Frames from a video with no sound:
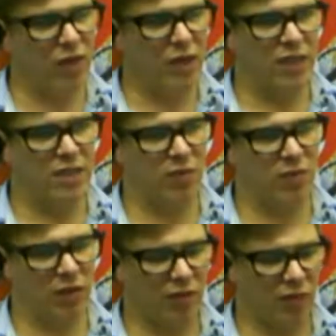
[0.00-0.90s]
It is
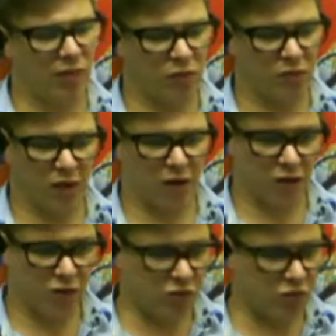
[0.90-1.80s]
something that affords a
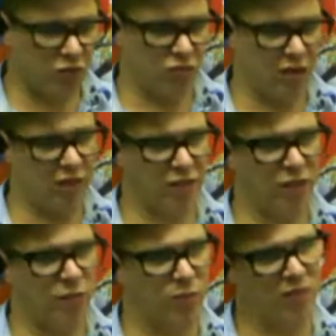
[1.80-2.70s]
huge range of
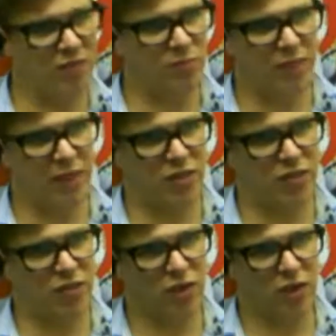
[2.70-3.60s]
expressive
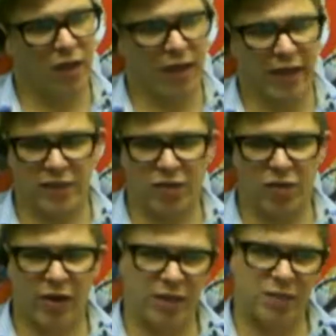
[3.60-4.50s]
potential. It's a
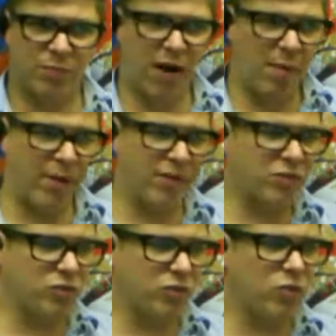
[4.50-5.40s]
great
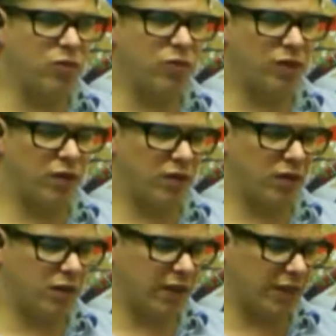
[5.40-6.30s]
experimental tool for
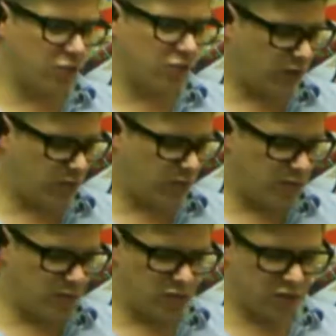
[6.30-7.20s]
electronic
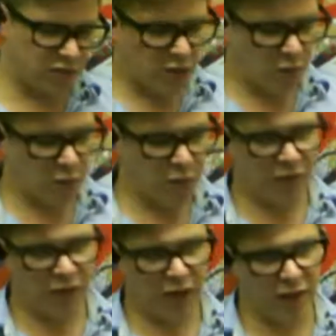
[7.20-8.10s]
musicians. We
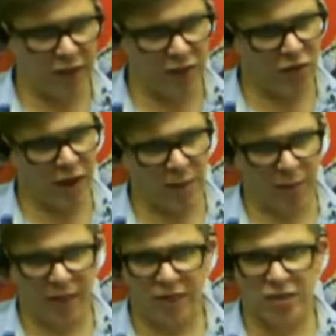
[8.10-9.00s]
find it has great
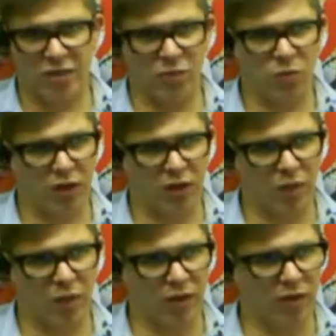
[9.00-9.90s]
applications in working
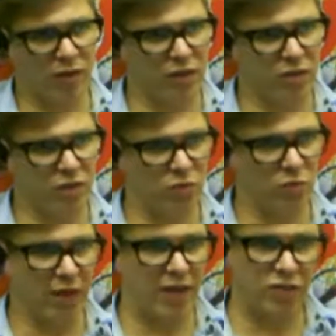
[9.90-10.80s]
with children with
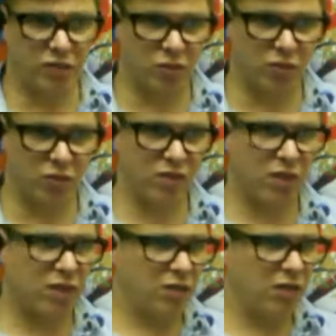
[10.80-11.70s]
behavioural disorders,
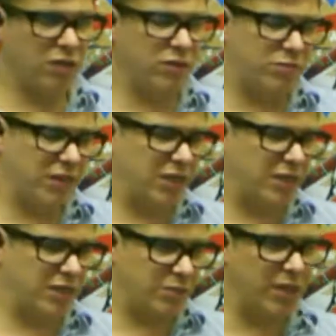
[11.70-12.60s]
not only a particular
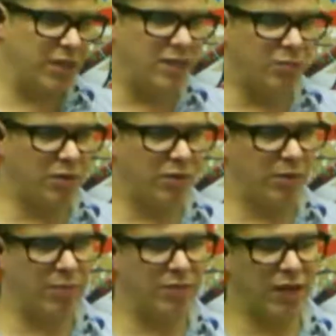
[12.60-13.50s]
disability, but
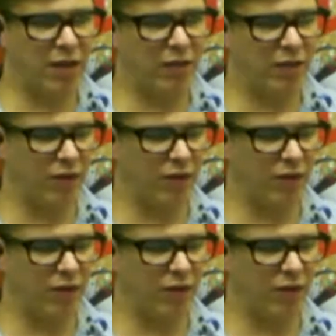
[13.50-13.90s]
perhaps they have